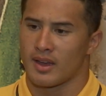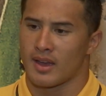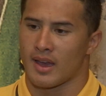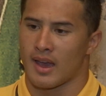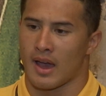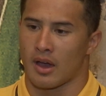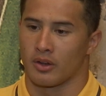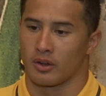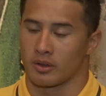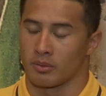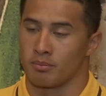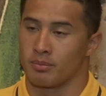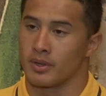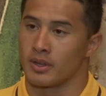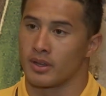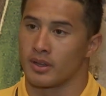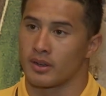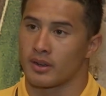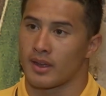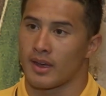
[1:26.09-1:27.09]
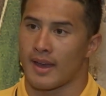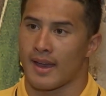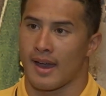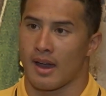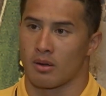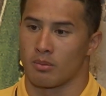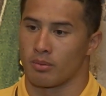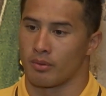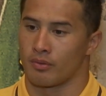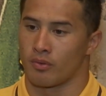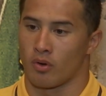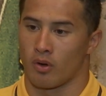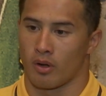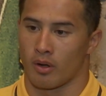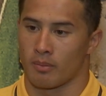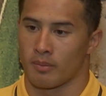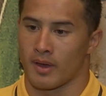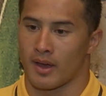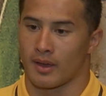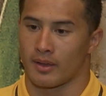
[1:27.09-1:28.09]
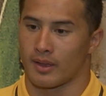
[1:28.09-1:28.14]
how to compete, how to perform,